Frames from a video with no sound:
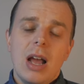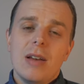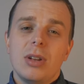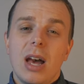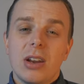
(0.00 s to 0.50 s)
I
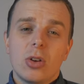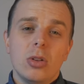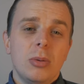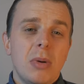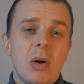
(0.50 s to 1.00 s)
have an
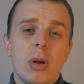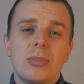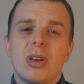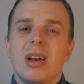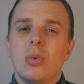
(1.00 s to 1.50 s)
article on my
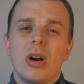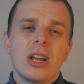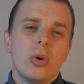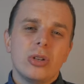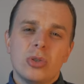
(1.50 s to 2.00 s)
website where I
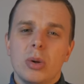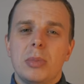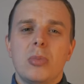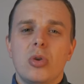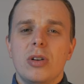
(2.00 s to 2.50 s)
go into a
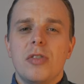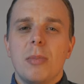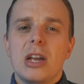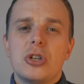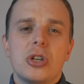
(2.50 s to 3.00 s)
bit more
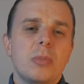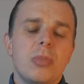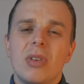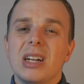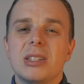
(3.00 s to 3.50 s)
information,
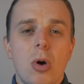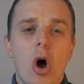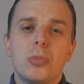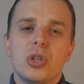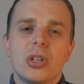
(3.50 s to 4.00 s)
provide some
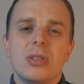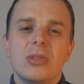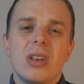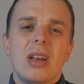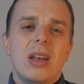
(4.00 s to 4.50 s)
options,